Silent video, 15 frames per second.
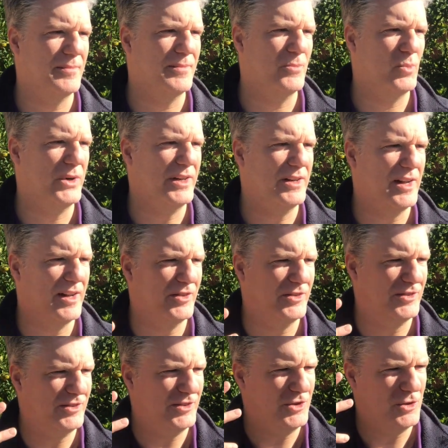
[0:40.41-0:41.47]
we
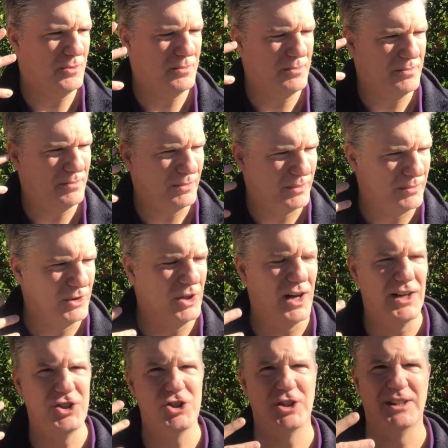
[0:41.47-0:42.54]
assume
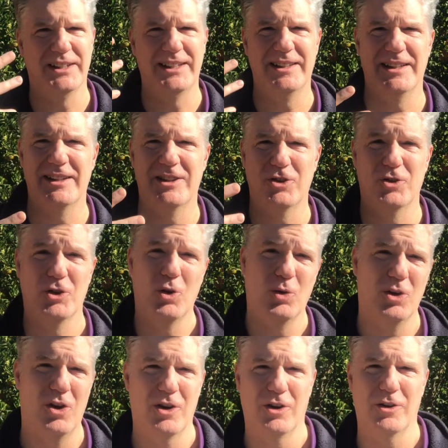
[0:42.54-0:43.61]
logically that they're no
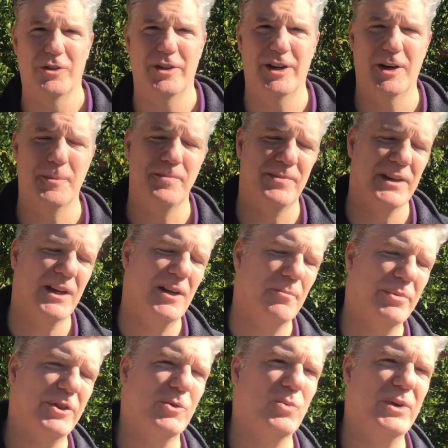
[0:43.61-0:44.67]
longer there.
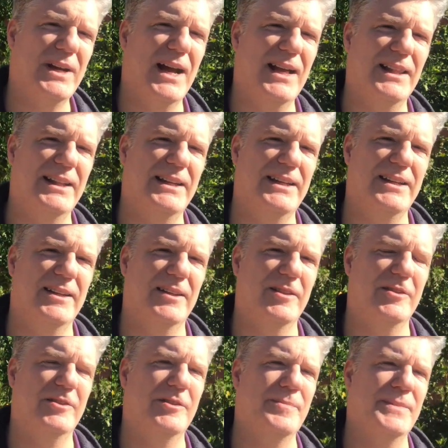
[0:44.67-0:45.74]
But the reality
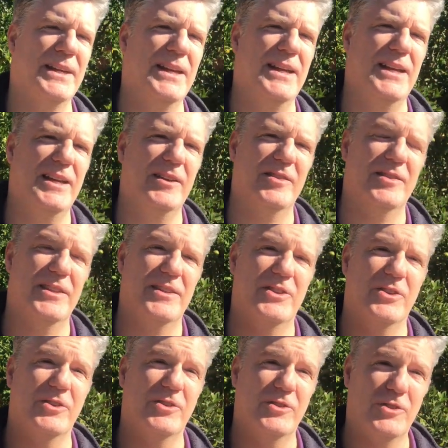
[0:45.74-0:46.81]
is that
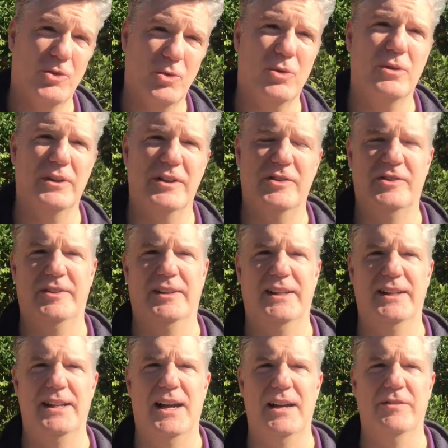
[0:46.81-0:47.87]
their soul is still
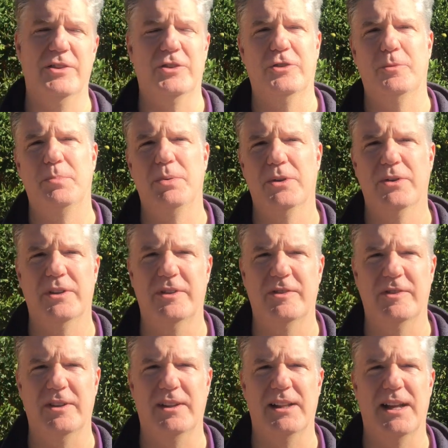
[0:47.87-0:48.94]
alive. Their spirit is
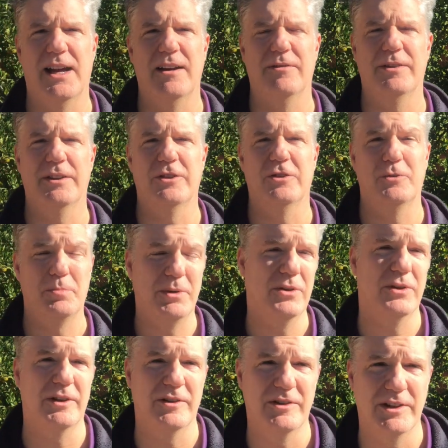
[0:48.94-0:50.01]
still alive. And their
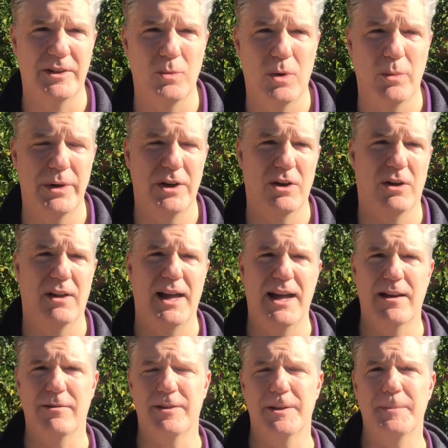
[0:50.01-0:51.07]
spirit is in what we call
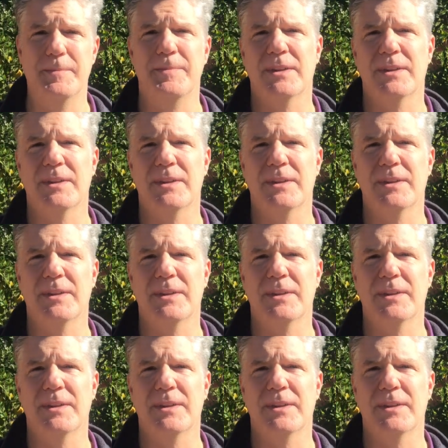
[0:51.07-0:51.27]
heaven.